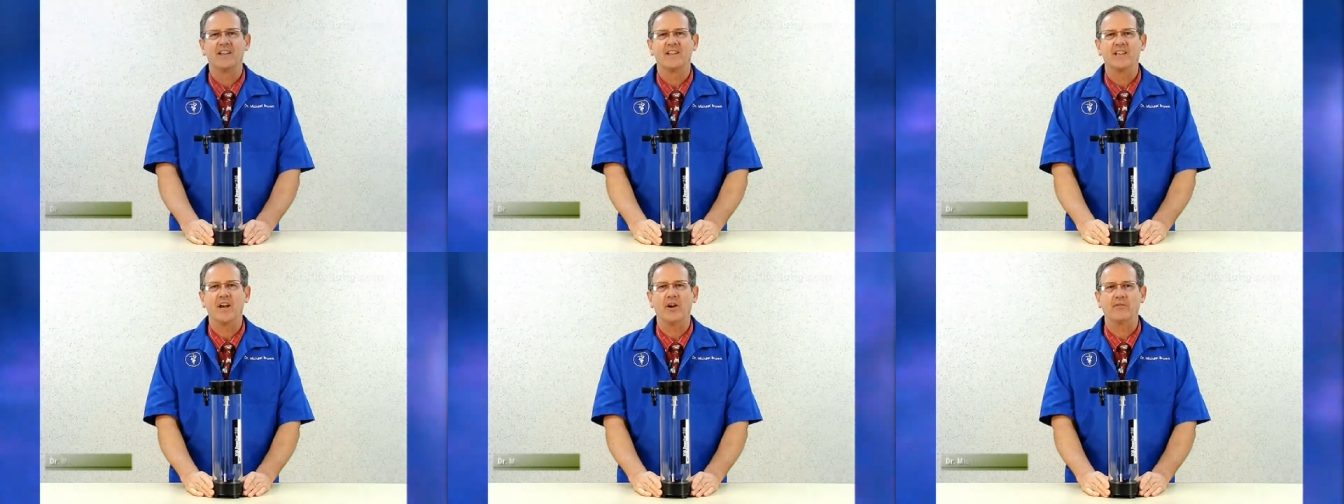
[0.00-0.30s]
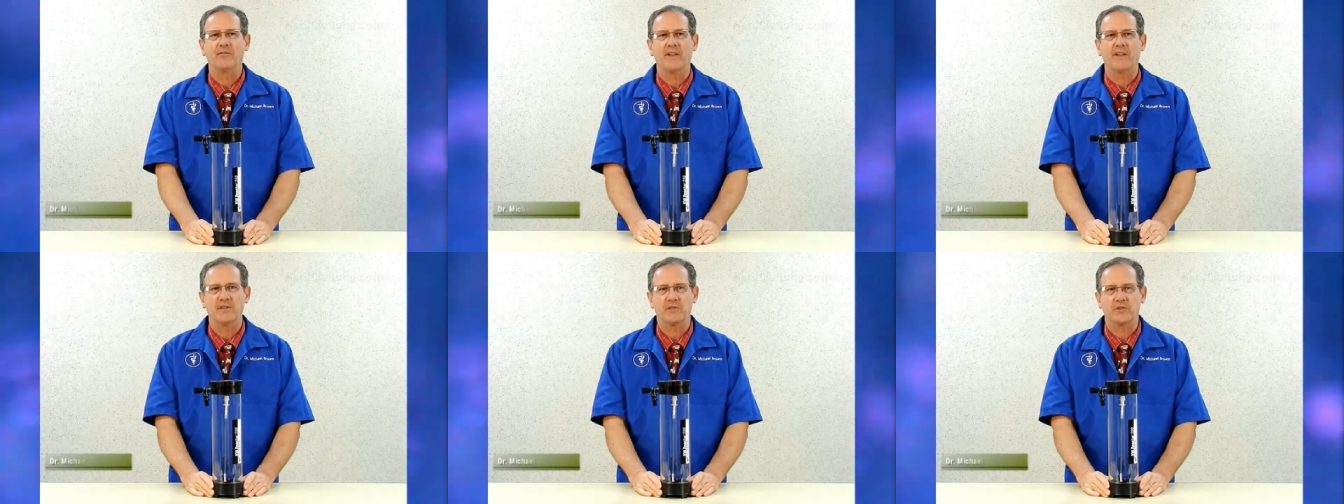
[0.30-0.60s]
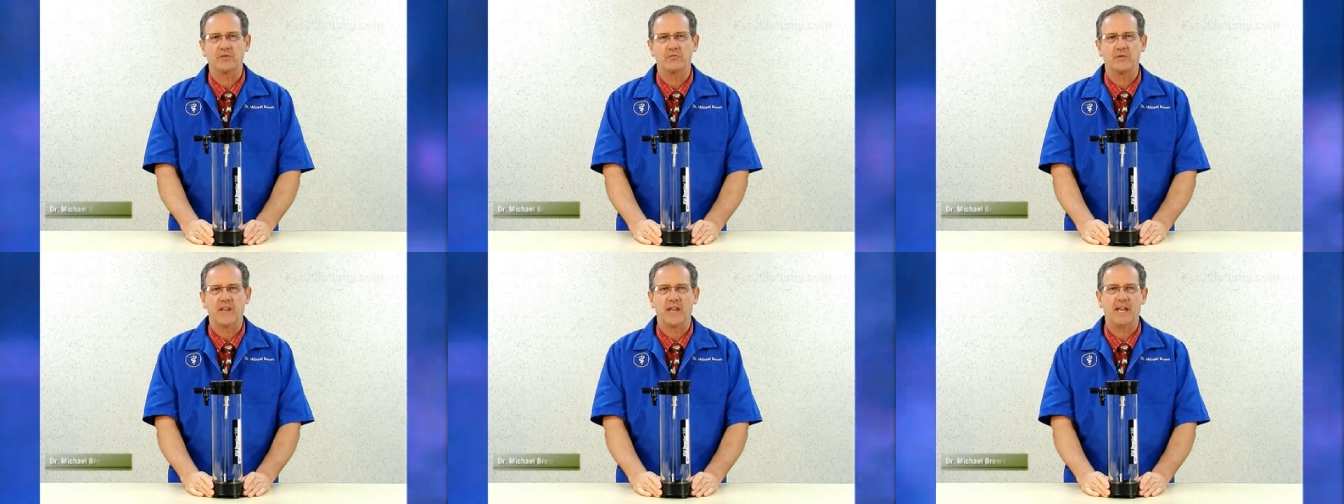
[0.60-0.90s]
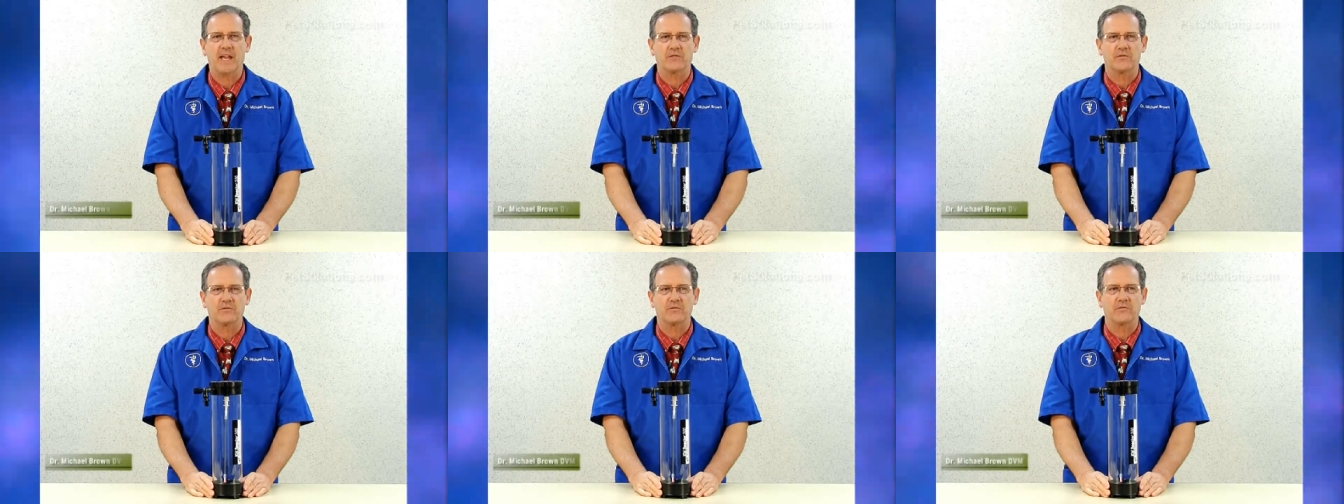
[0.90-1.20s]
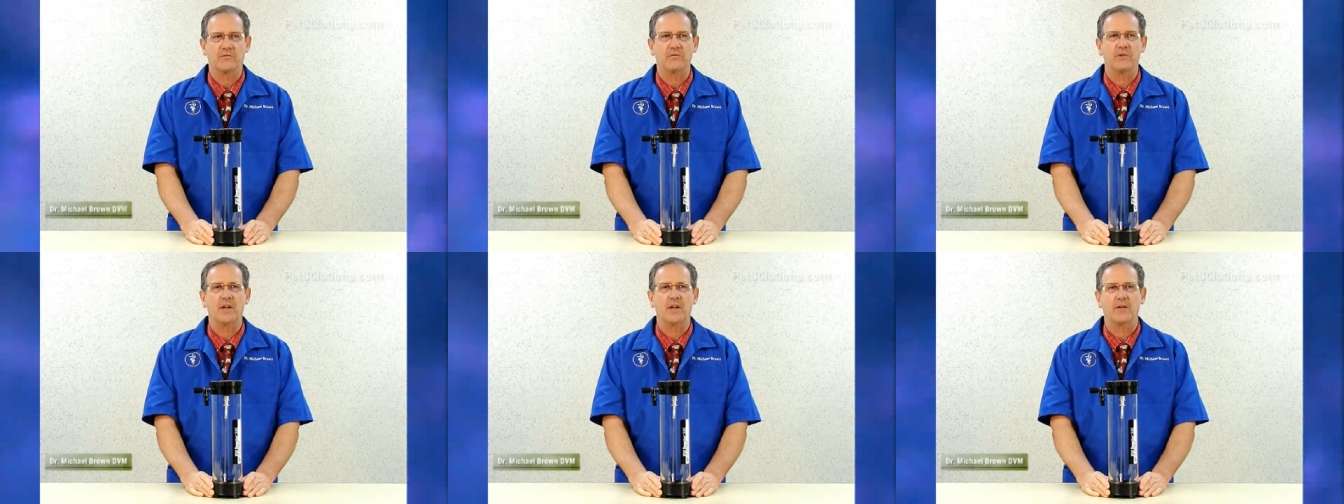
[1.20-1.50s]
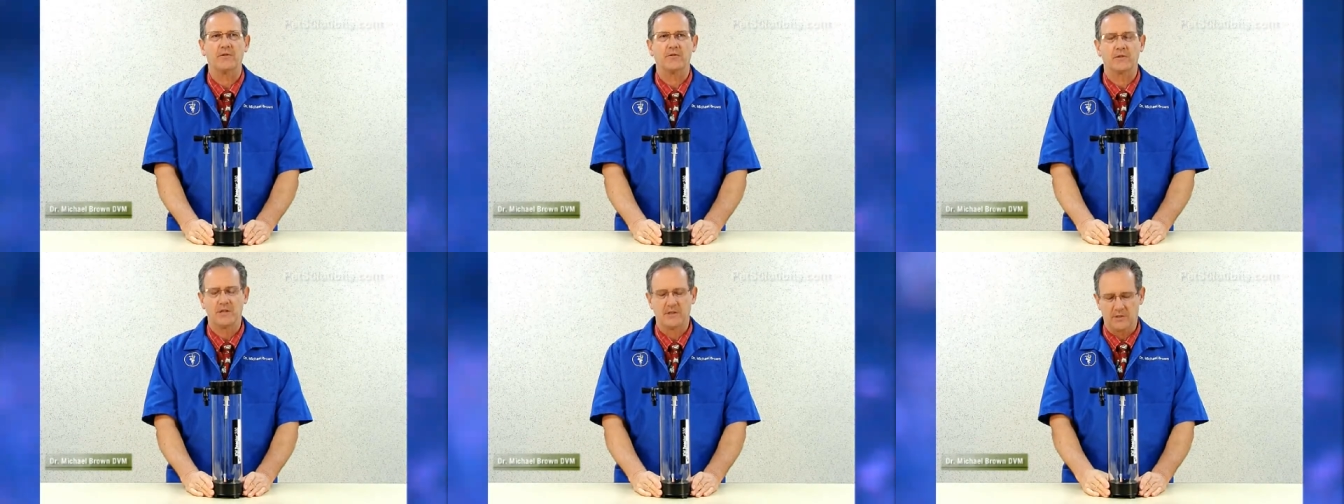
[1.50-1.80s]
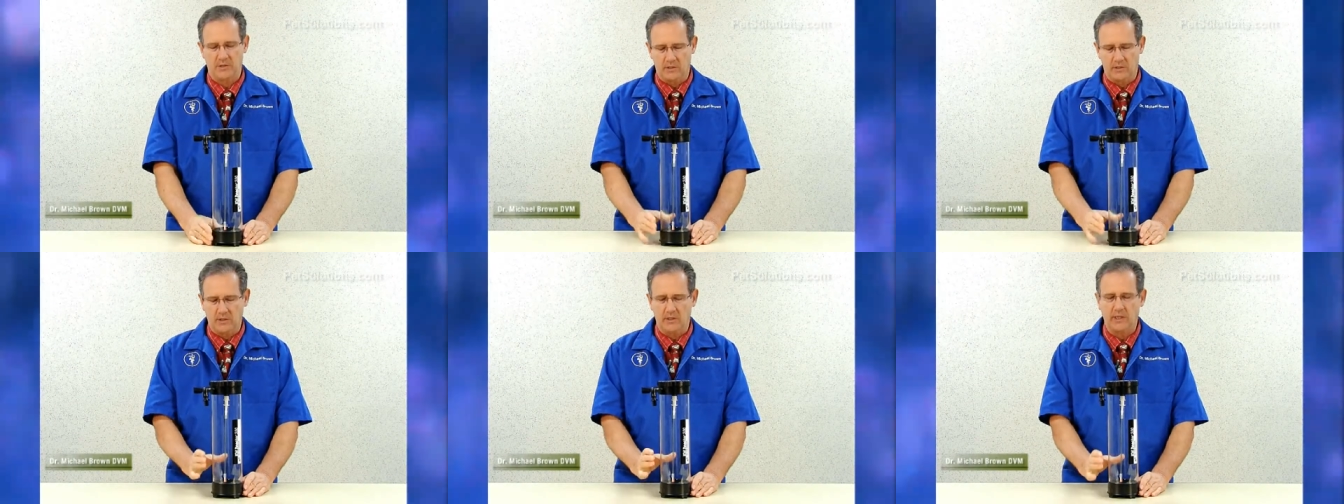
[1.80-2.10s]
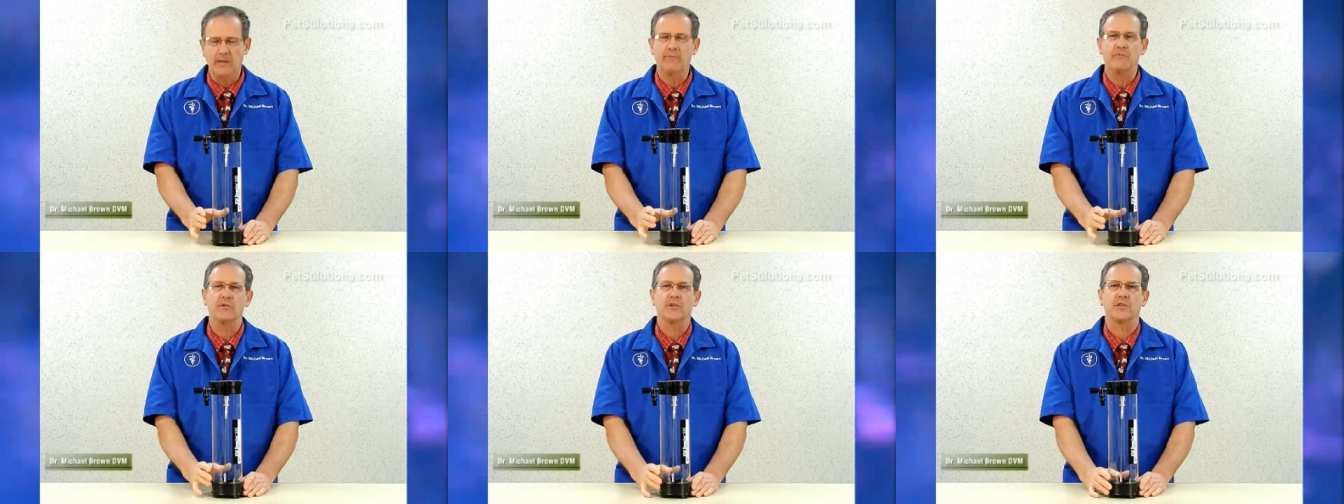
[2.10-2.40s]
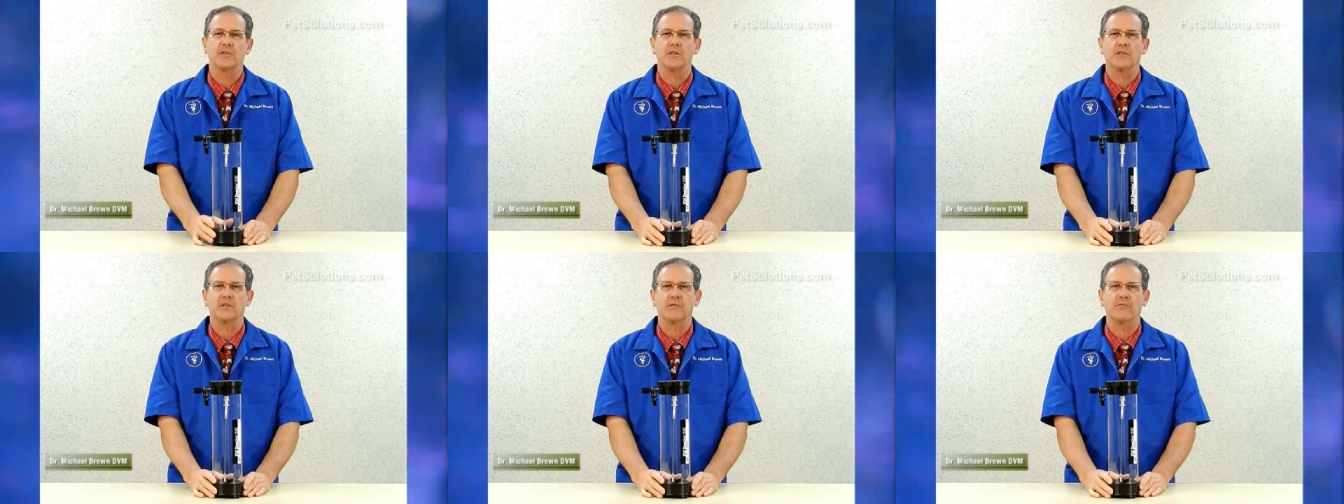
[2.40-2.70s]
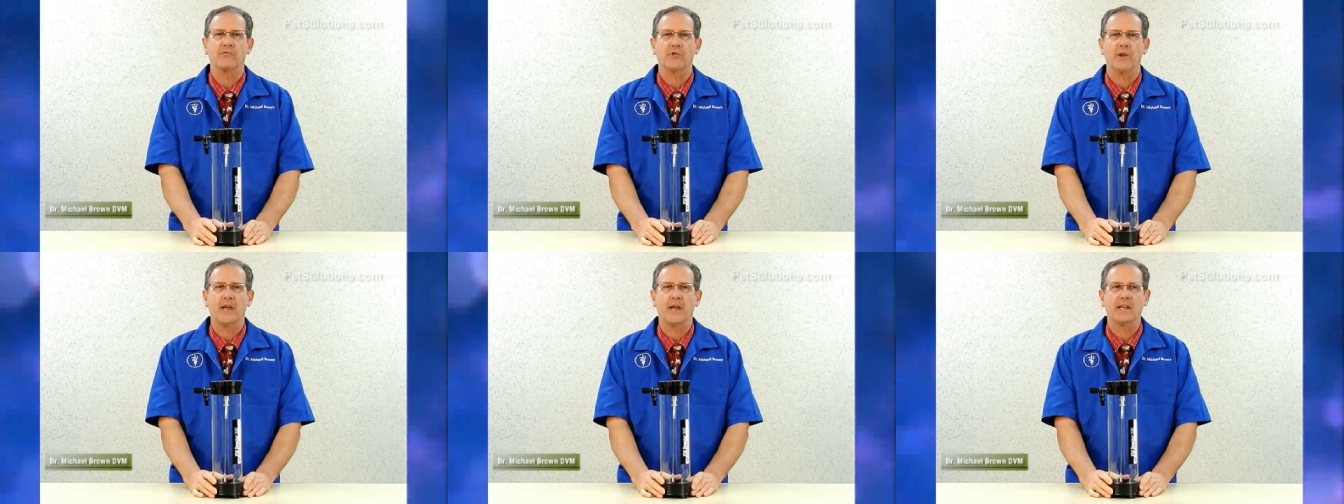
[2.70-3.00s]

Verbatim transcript: Kalkwasser Reactor 300 is a delivery system for